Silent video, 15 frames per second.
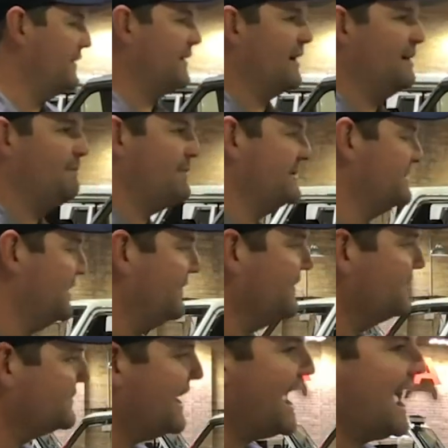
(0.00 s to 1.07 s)
the compass on
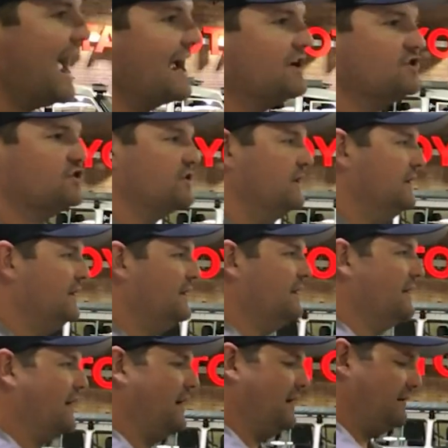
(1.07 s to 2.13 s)
the dash,
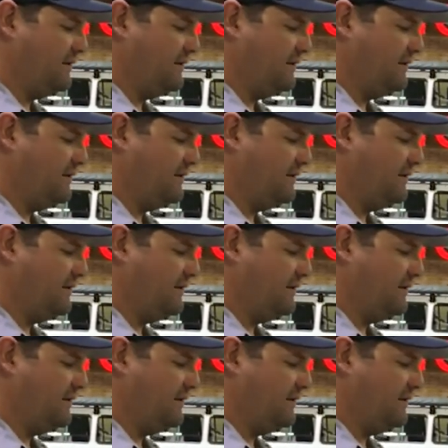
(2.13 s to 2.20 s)
Uh,